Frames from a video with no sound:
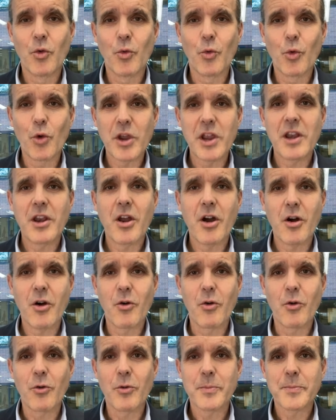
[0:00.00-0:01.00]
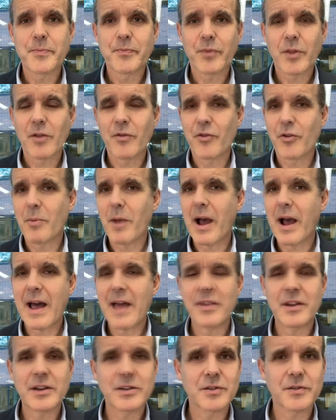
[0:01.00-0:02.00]
We know from
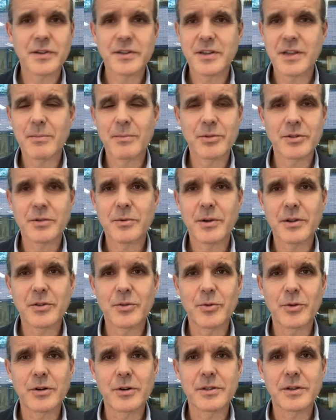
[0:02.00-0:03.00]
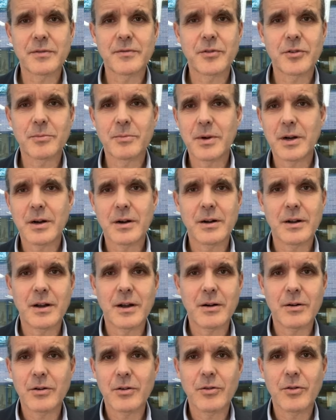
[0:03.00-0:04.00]
hundreds of examples around the world and from
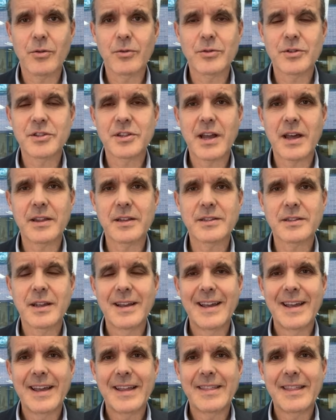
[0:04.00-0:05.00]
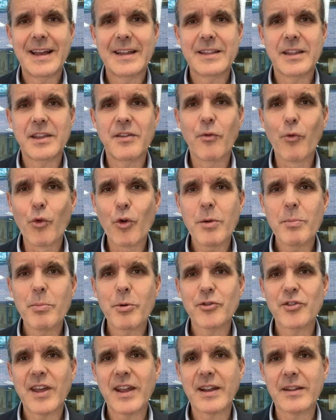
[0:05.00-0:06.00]
our own studies that if we
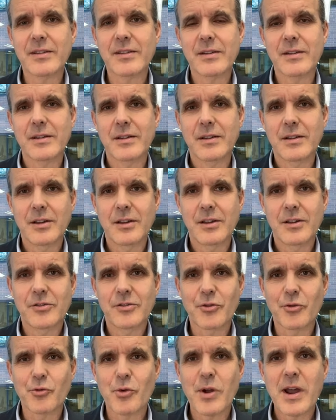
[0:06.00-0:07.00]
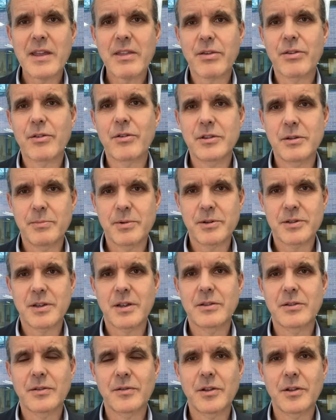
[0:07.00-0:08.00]
protect the right
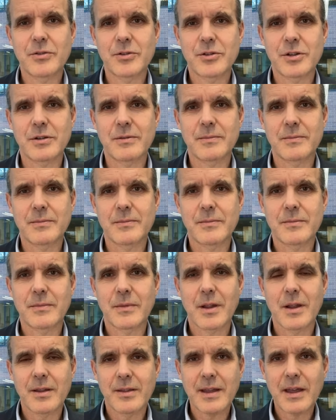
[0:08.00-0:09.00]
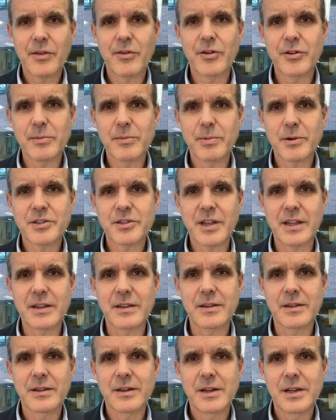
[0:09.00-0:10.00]
30% of the ocean, that
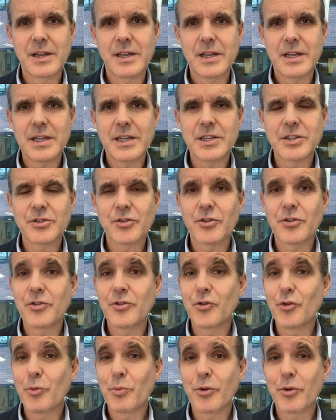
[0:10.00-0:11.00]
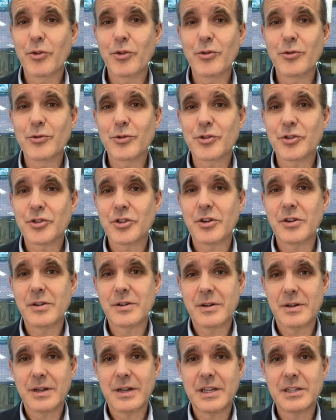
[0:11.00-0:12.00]
30% is going to produce
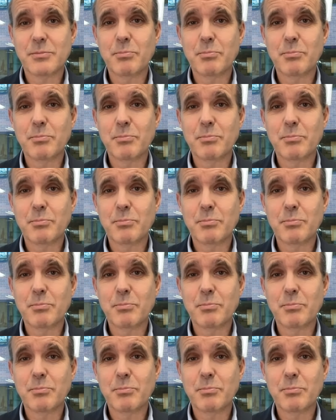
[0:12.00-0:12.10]
a